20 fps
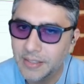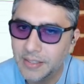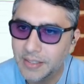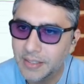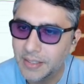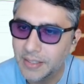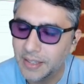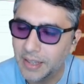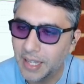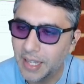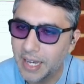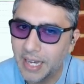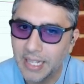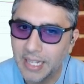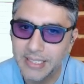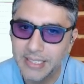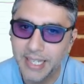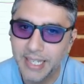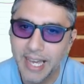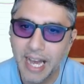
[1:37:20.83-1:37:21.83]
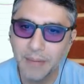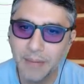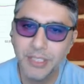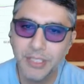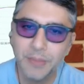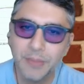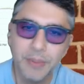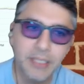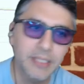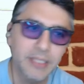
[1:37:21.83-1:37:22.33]
Lots of captions
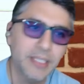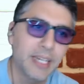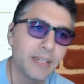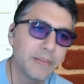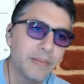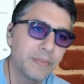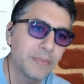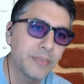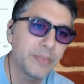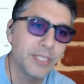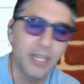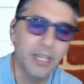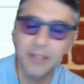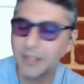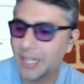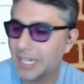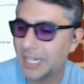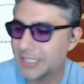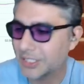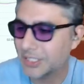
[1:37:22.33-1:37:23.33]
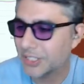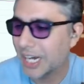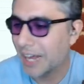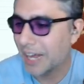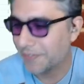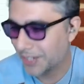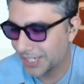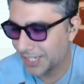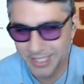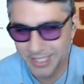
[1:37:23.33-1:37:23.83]
being sent. So lots of traffic.